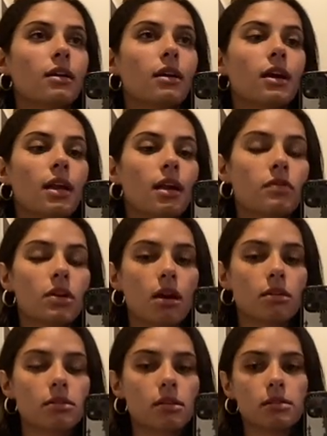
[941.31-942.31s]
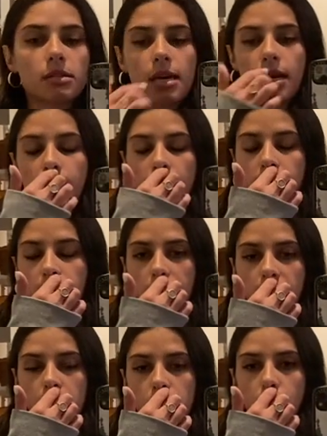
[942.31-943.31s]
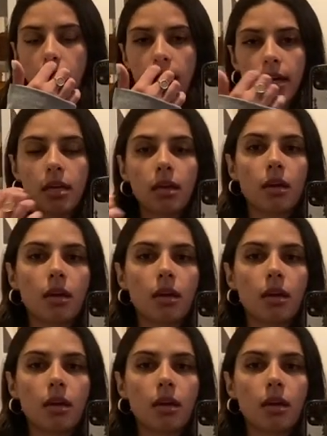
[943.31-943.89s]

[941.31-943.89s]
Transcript: And I haven't gone since then. And I think that's why